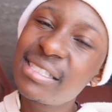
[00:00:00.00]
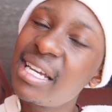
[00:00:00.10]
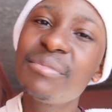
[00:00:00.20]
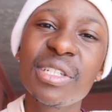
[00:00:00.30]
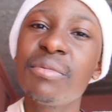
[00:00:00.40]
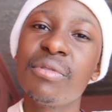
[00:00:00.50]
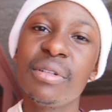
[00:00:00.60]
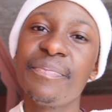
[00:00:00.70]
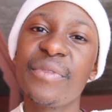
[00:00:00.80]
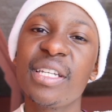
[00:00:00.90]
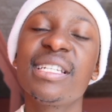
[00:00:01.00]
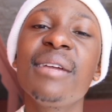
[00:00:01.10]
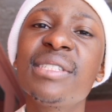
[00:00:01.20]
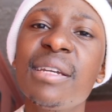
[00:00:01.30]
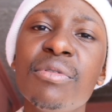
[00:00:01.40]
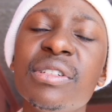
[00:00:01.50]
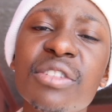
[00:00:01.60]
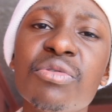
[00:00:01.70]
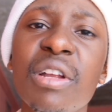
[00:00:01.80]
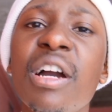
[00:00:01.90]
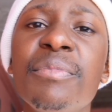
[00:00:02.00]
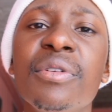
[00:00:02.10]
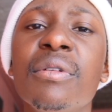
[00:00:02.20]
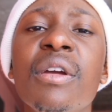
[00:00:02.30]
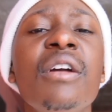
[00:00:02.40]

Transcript: timetable, a timetable that will help you.